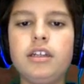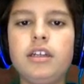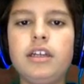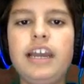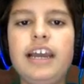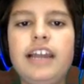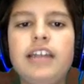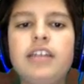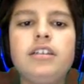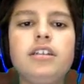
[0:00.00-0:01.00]

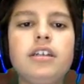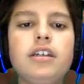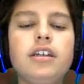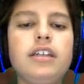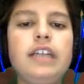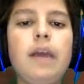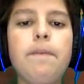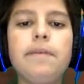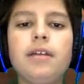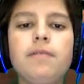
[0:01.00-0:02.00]
And
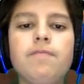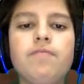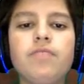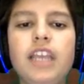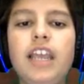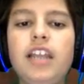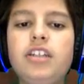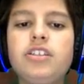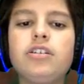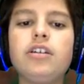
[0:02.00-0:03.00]
yep,
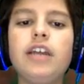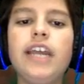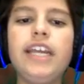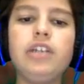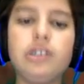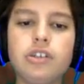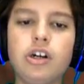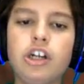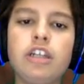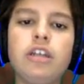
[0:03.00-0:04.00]
it's a good
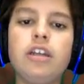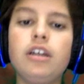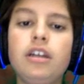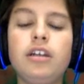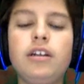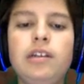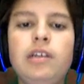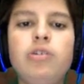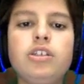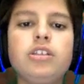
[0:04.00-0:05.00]
card.
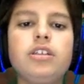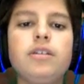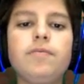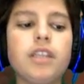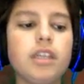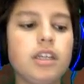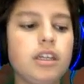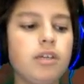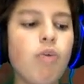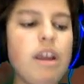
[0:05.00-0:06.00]
You'll just
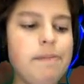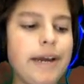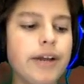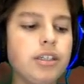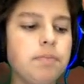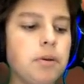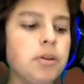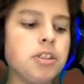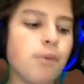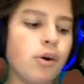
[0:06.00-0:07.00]
wipe out the
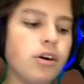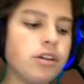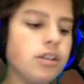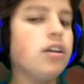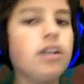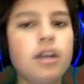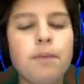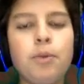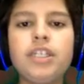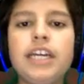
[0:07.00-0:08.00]
opponent's board,
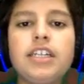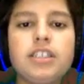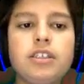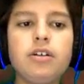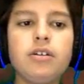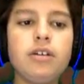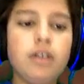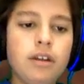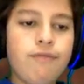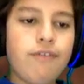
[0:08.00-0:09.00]
protects your
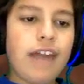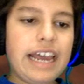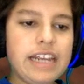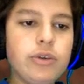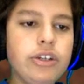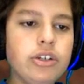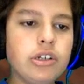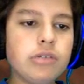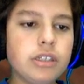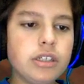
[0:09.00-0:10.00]
flying
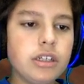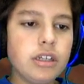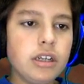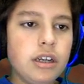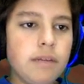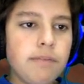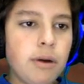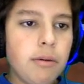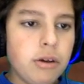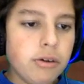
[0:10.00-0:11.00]
creatures, which
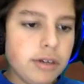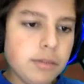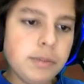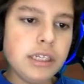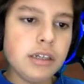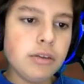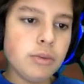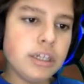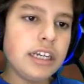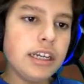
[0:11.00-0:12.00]
probably only be
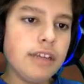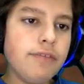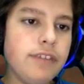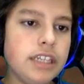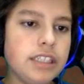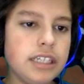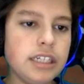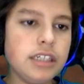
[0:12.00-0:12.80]
Rekindling Phoenix and